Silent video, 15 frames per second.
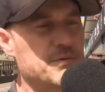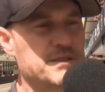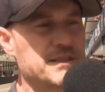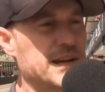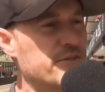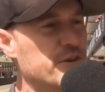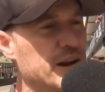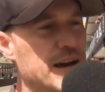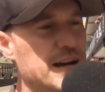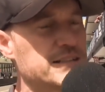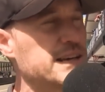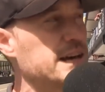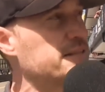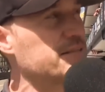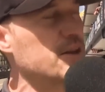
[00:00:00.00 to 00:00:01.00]
we still realized
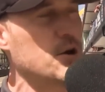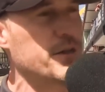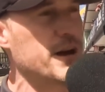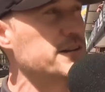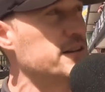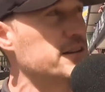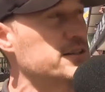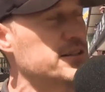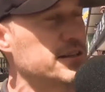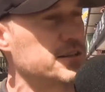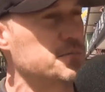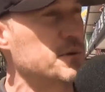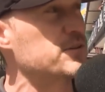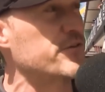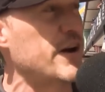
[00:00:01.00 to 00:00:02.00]
that, no, the engine is,
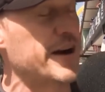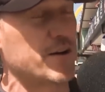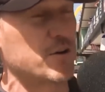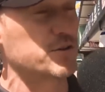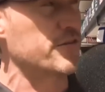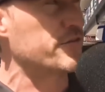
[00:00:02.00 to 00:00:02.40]
is misfiring on